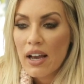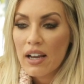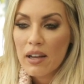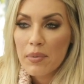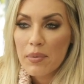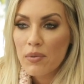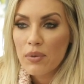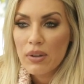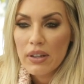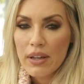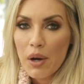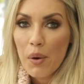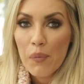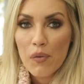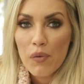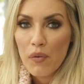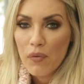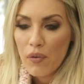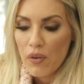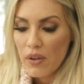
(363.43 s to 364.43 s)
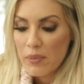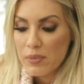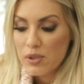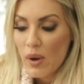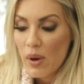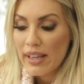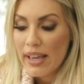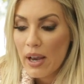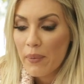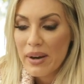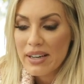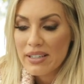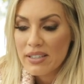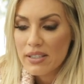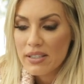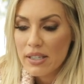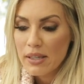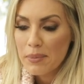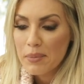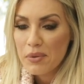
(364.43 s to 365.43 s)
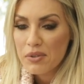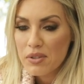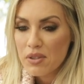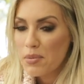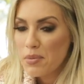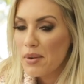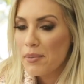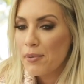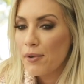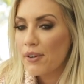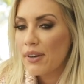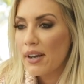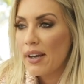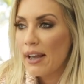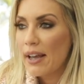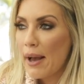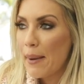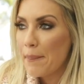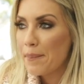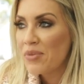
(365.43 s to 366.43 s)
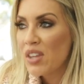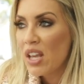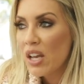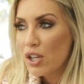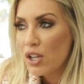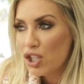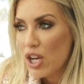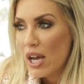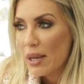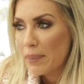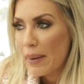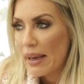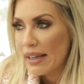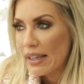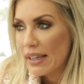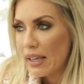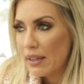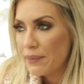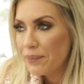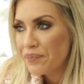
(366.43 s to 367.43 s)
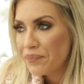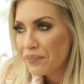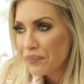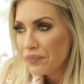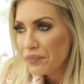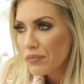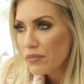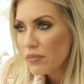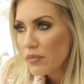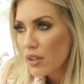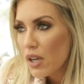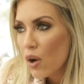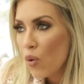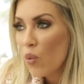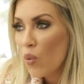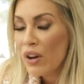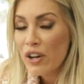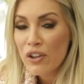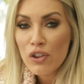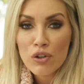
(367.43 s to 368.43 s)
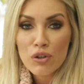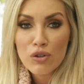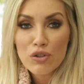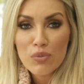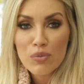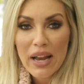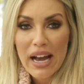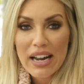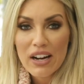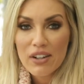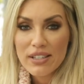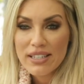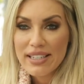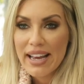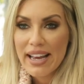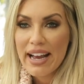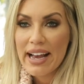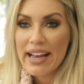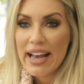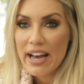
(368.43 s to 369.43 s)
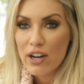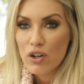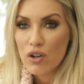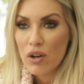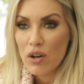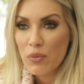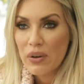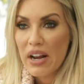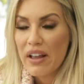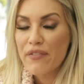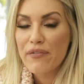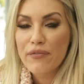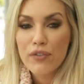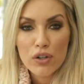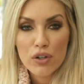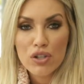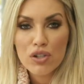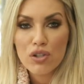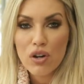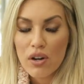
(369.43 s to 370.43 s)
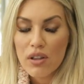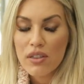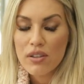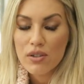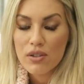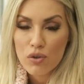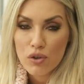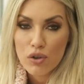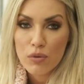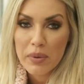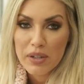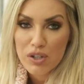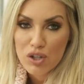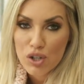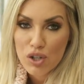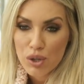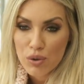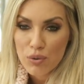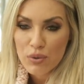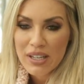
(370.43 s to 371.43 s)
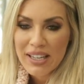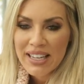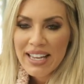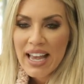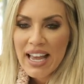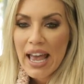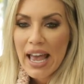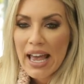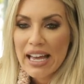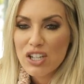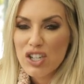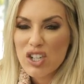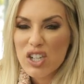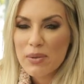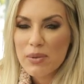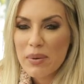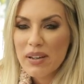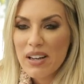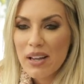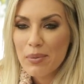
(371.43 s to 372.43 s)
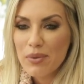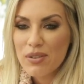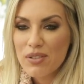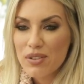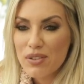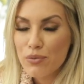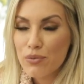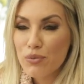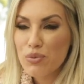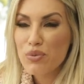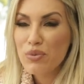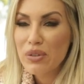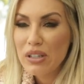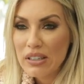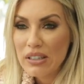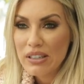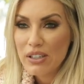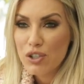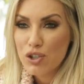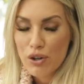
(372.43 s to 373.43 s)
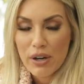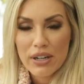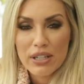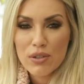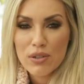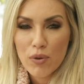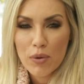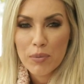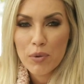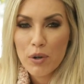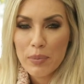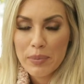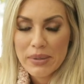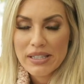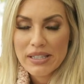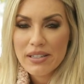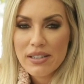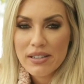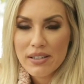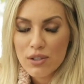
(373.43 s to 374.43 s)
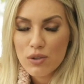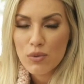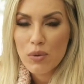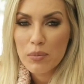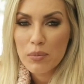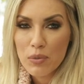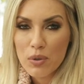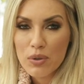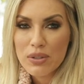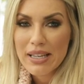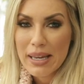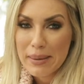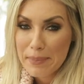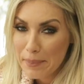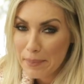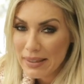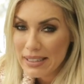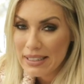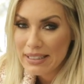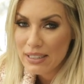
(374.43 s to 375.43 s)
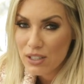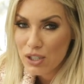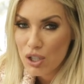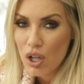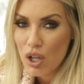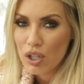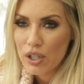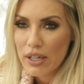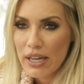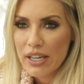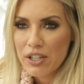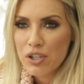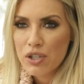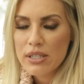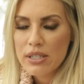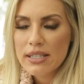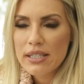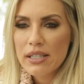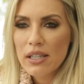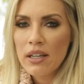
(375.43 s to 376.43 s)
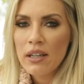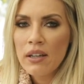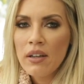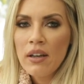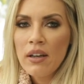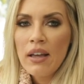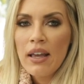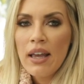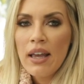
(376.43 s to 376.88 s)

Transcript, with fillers: that could be really helpful for them so i can't wait to see most of the people are going to come check back in one of the girls we had on today, I had her on when I first started this group in June, and she's been able to really transform her business into a multi million dollar agency.